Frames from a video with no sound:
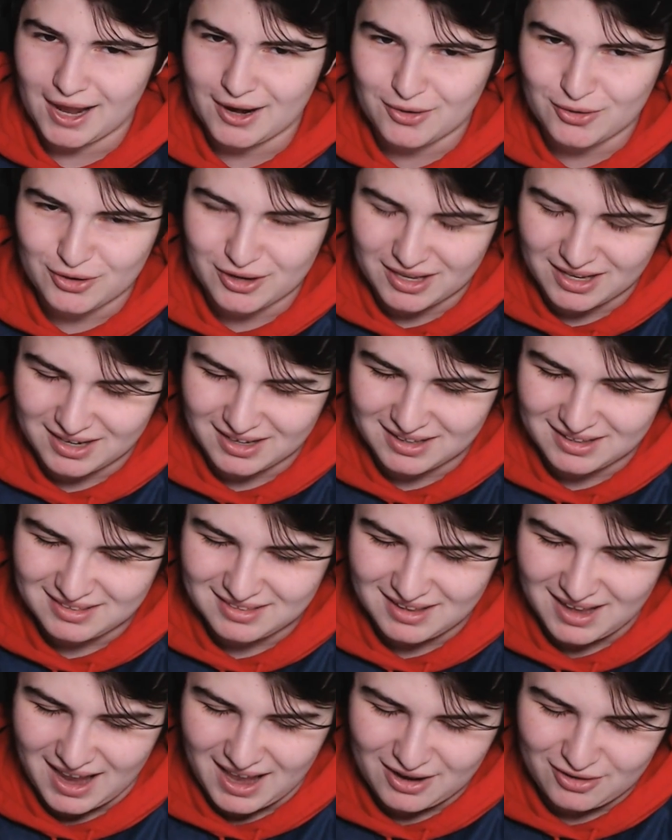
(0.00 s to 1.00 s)
don't get it.
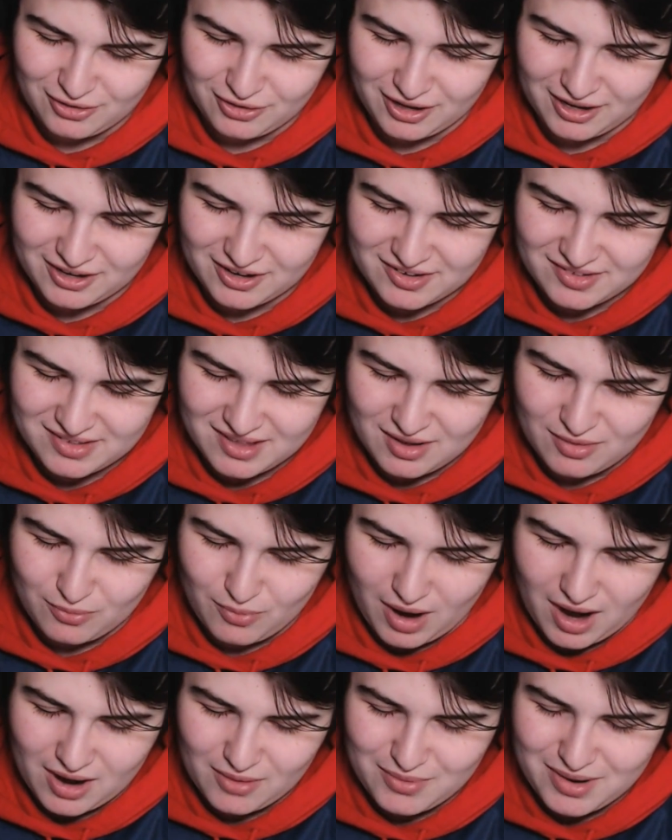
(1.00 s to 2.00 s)
I don't understand.
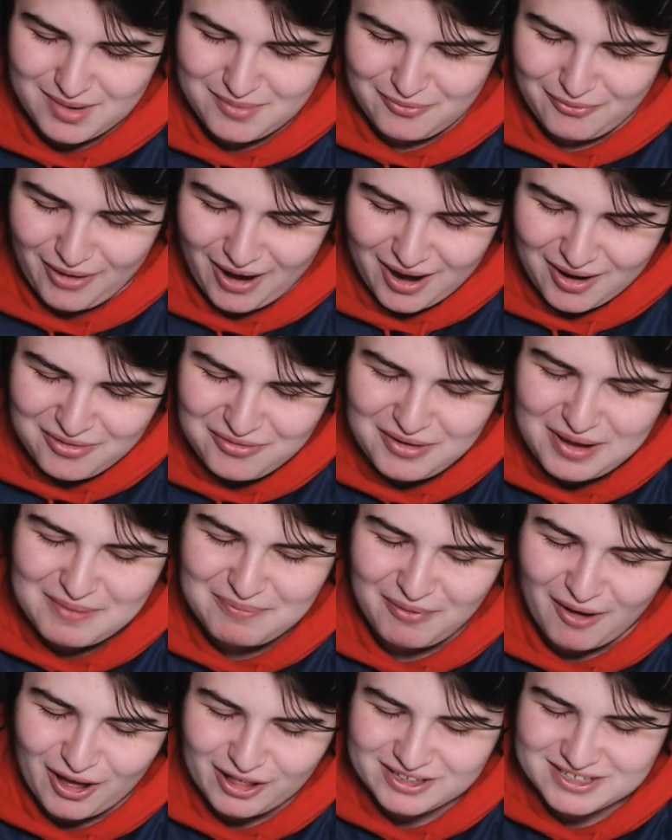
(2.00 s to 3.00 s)
Why are we
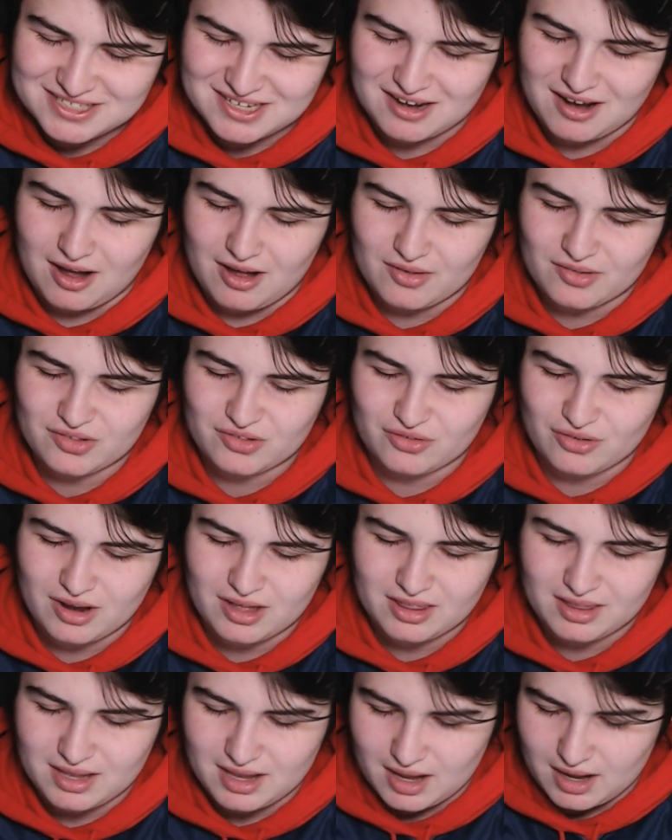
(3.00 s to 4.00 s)
abolishing
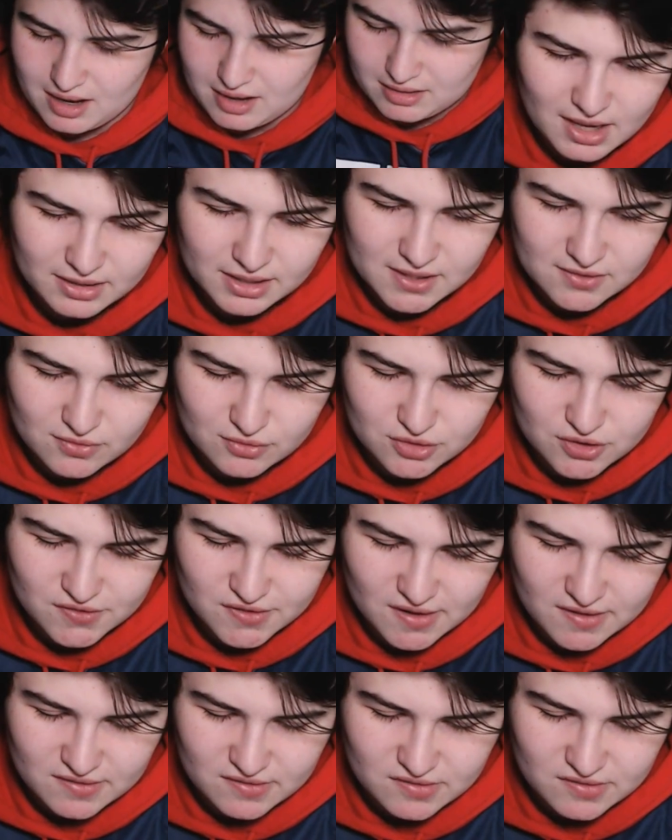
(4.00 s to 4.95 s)
Australia? This one just says